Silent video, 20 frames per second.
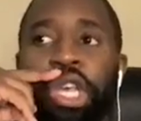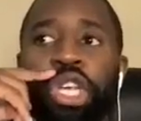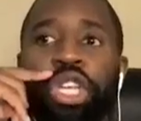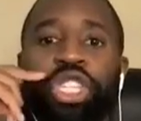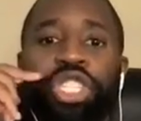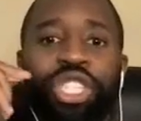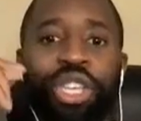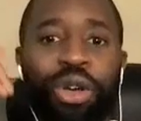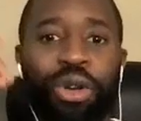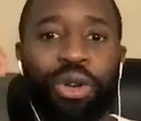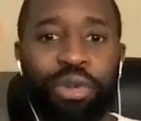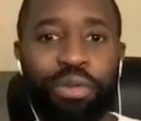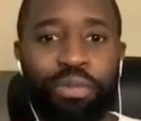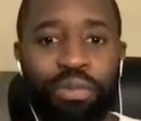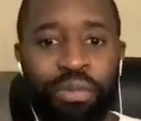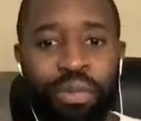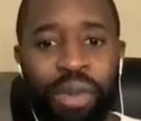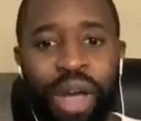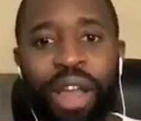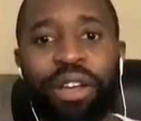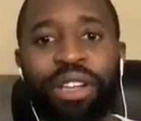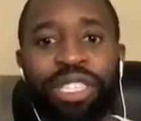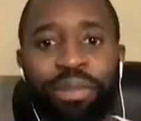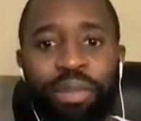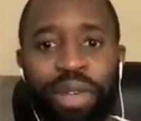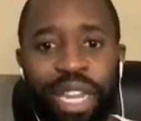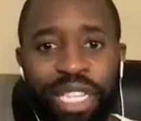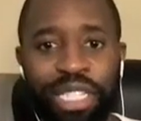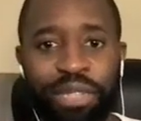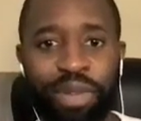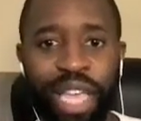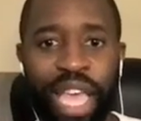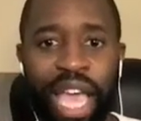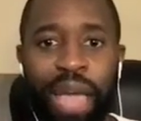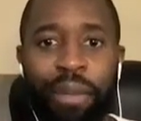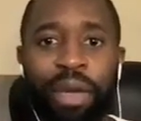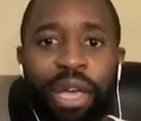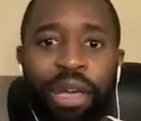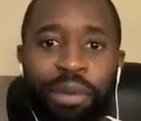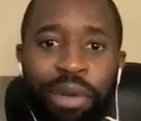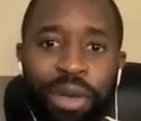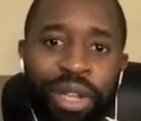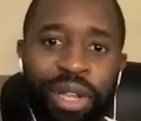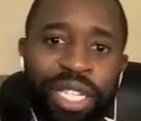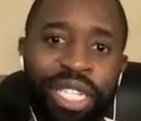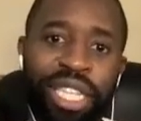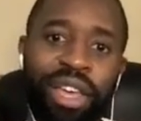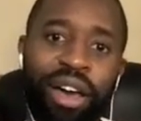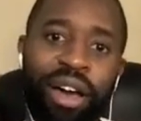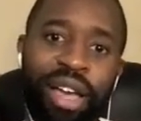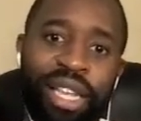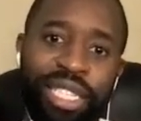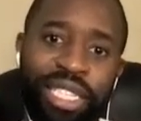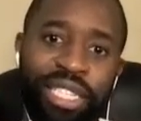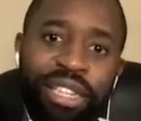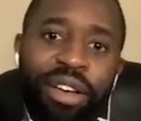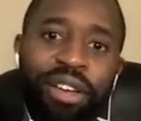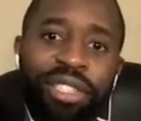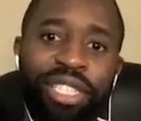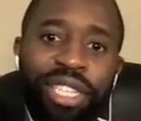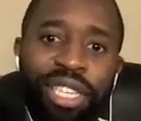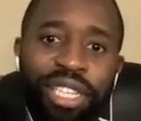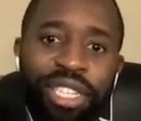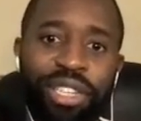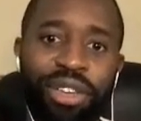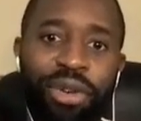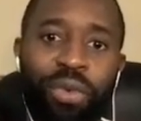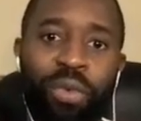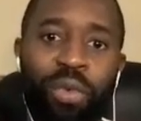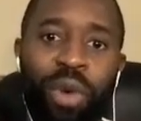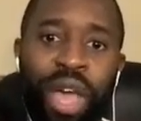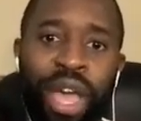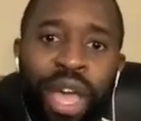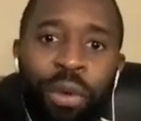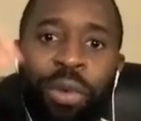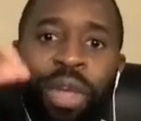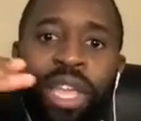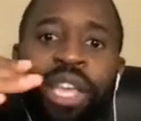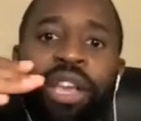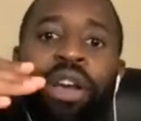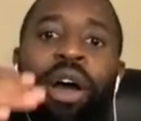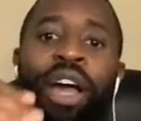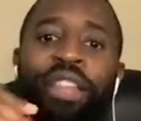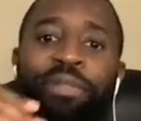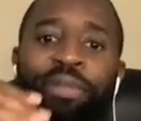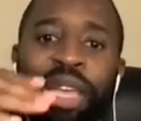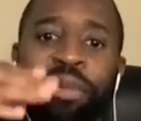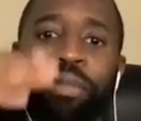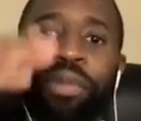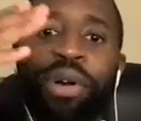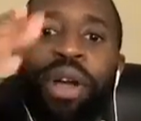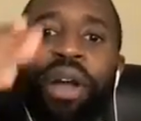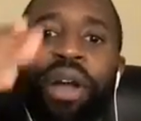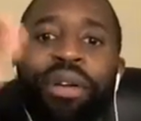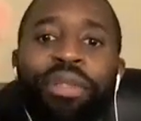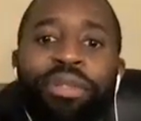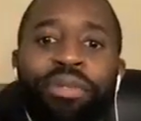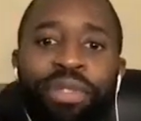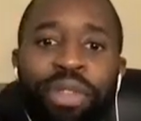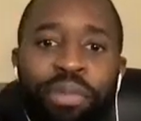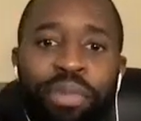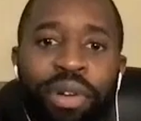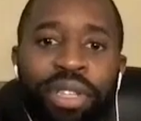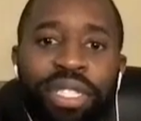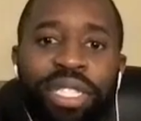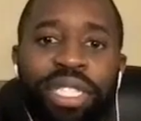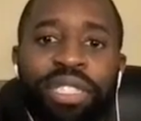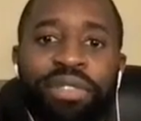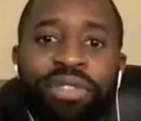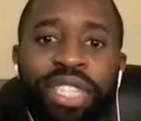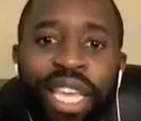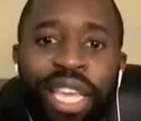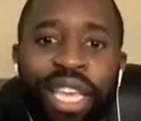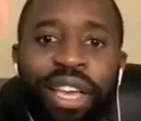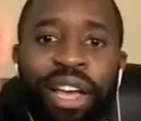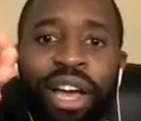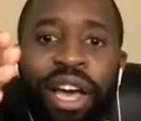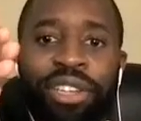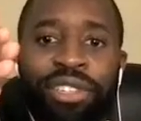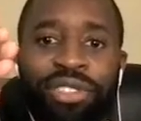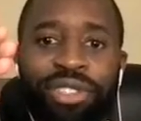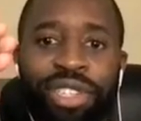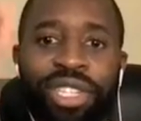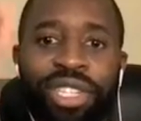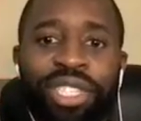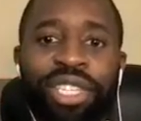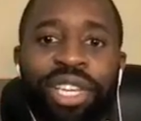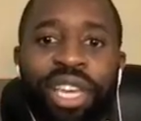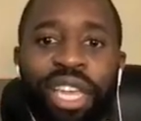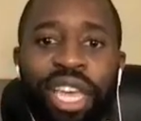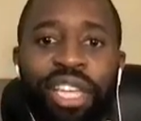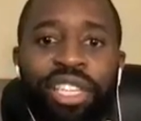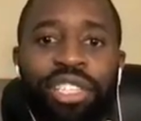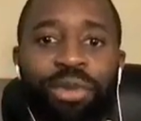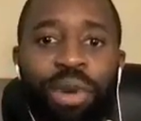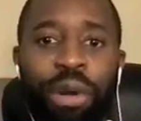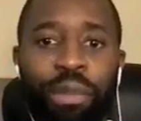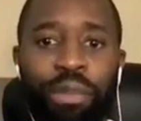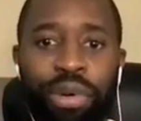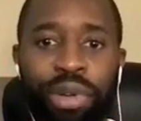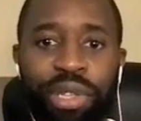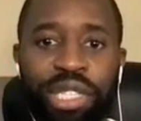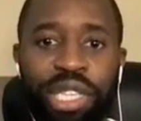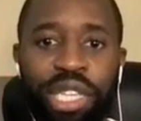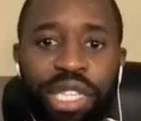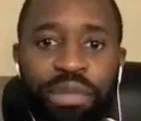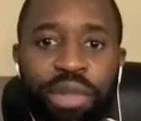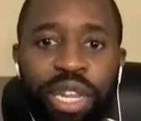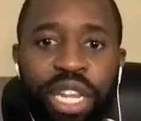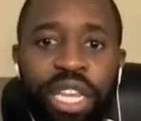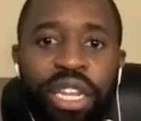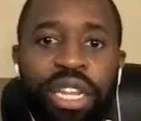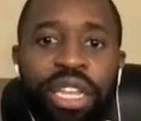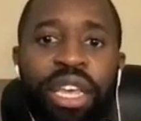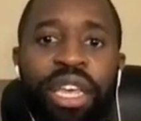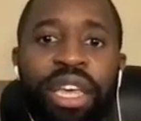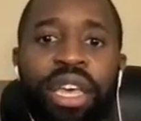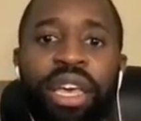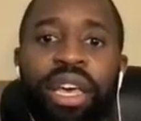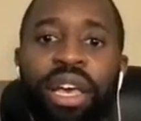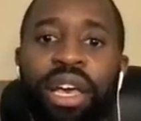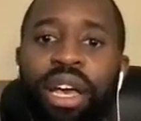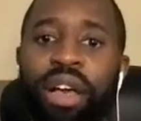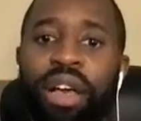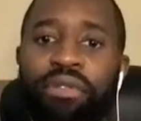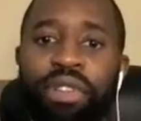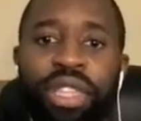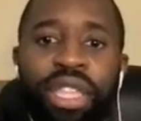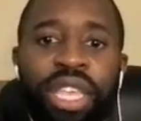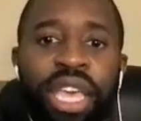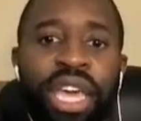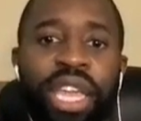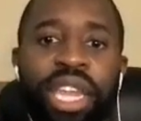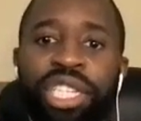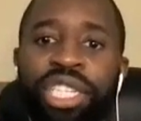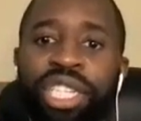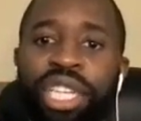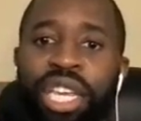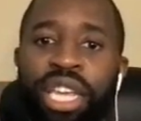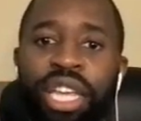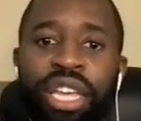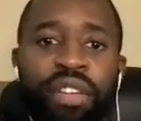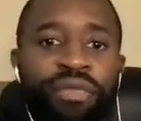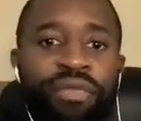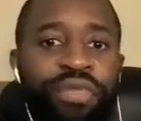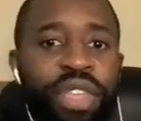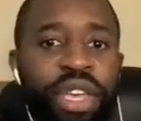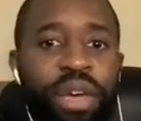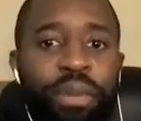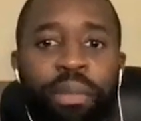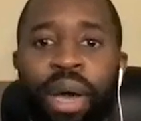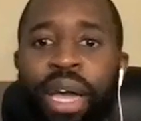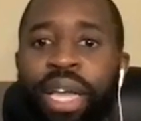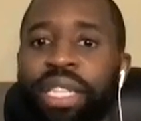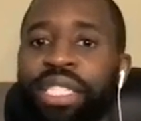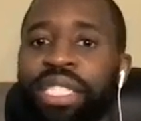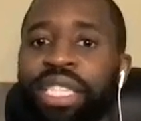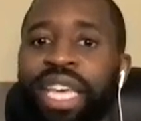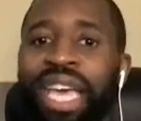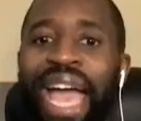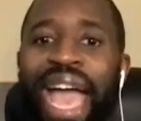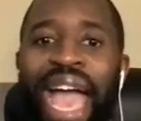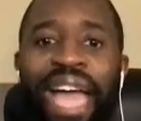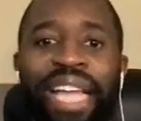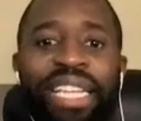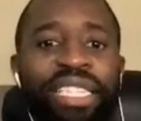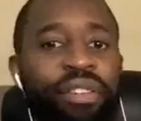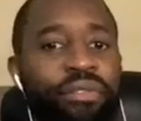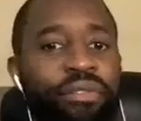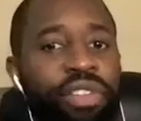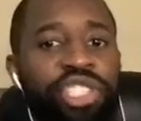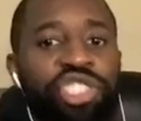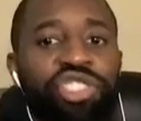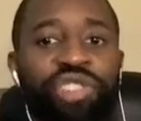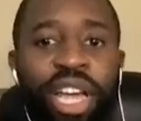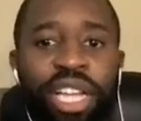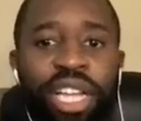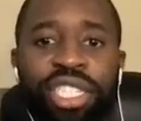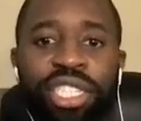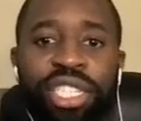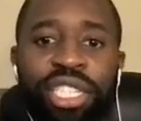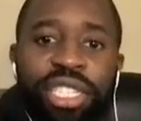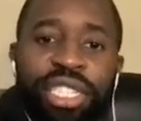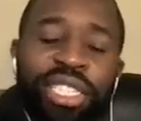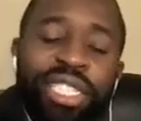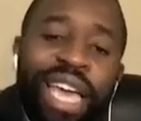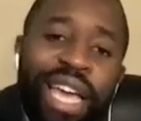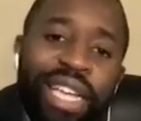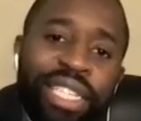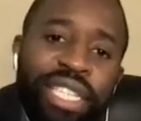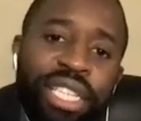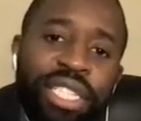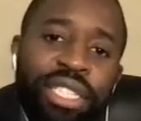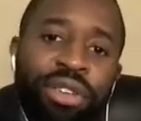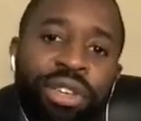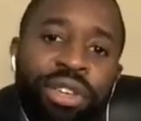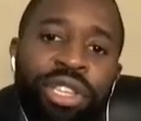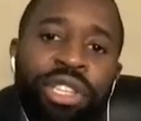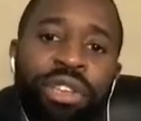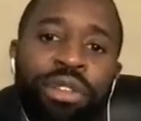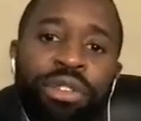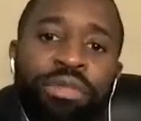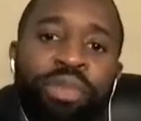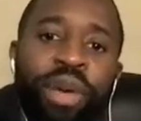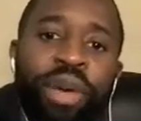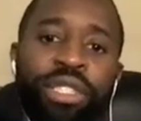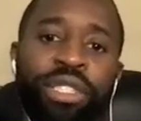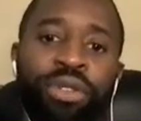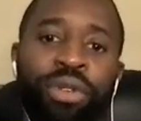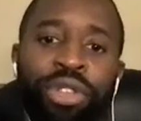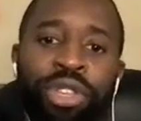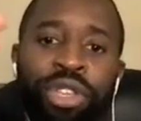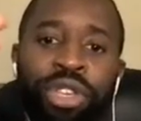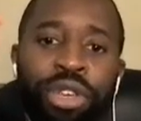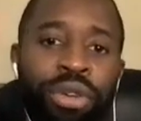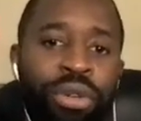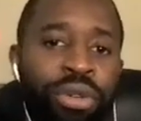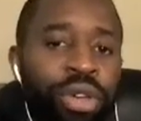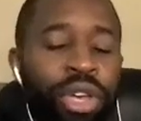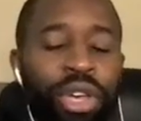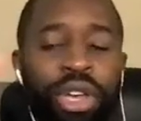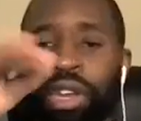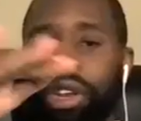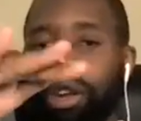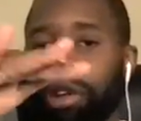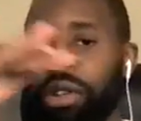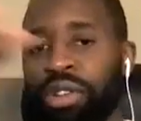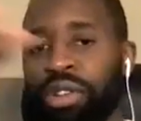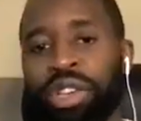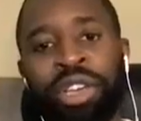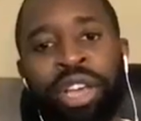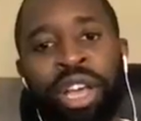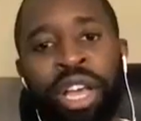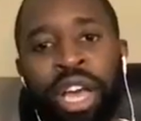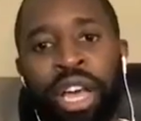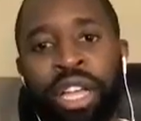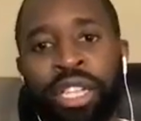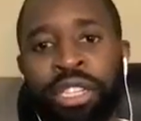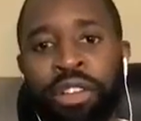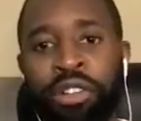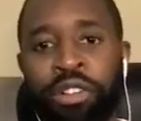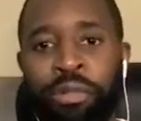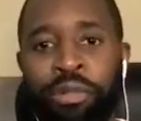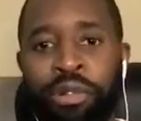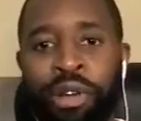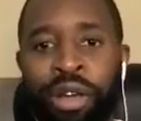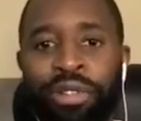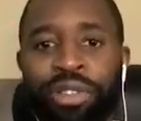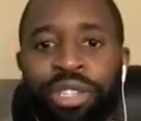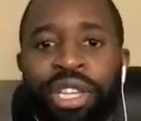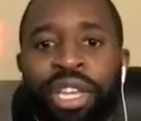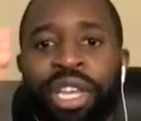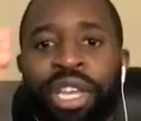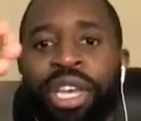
So Micro to Millions became a community that I started where we guide people going through the process of taking 100 and turning it into 1.6 million, covering the energy, the mindset, and different strategies and tactics you can use based on you, not cutter approach